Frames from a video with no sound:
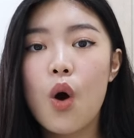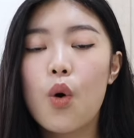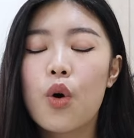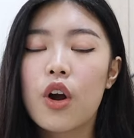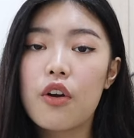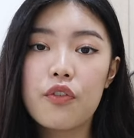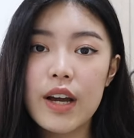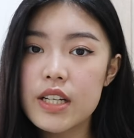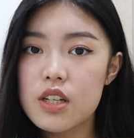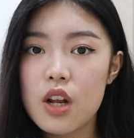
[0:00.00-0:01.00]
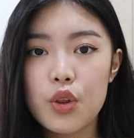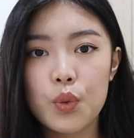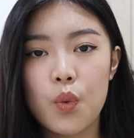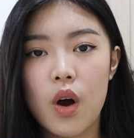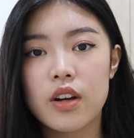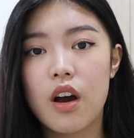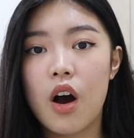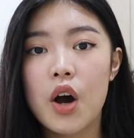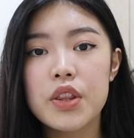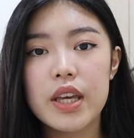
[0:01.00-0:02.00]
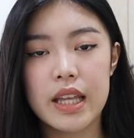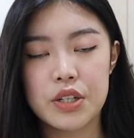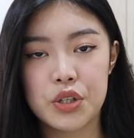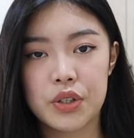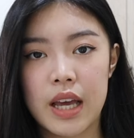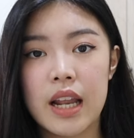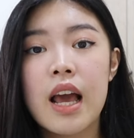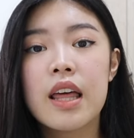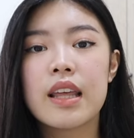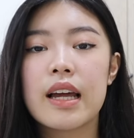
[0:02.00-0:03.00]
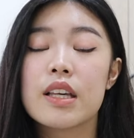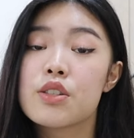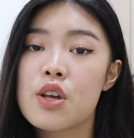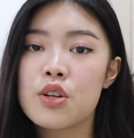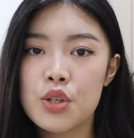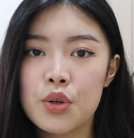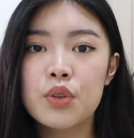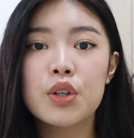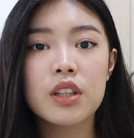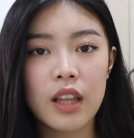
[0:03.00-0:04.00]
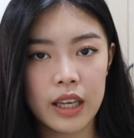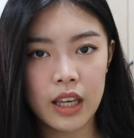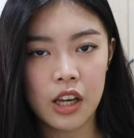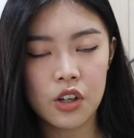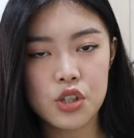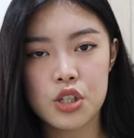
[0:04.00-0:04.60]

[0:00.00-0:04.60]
or find another one on the internet that is to your liking.